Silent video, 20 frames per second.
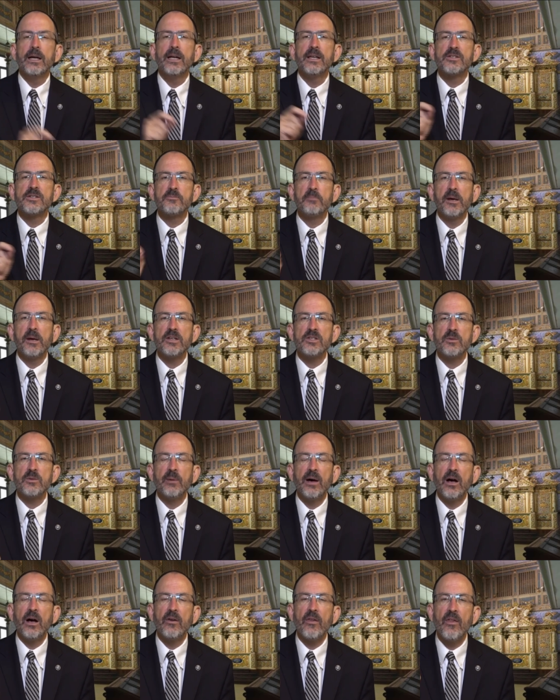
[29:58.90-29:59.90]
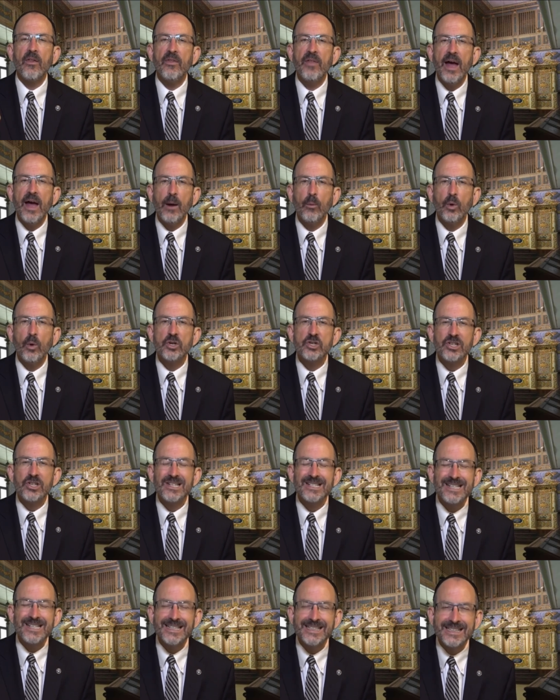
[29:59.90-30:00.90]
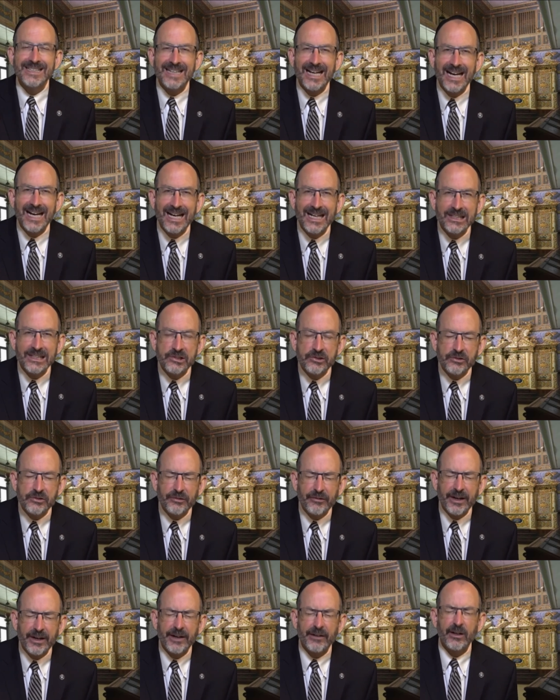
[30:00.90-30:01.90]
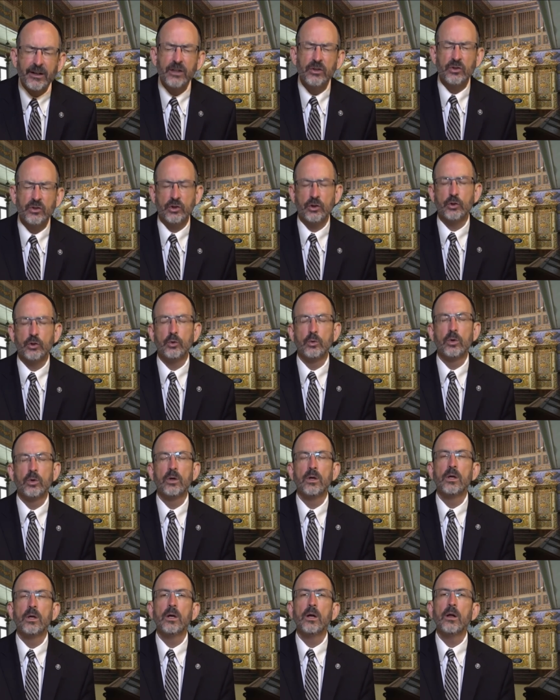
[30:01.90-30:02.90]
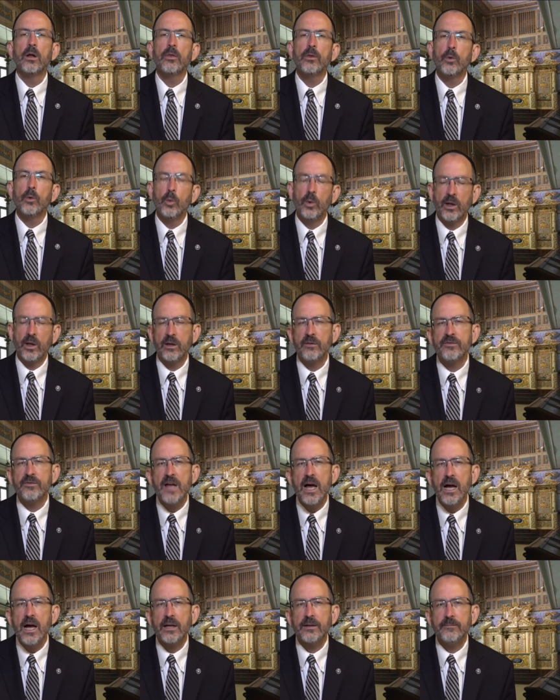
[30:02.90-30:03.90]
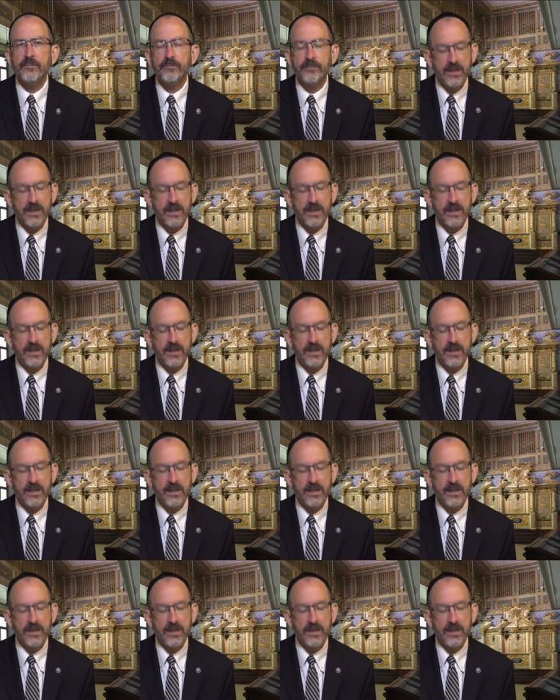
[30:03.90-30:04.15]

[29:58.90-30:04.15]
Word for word: it speaks about that which is in contrary to the will of God.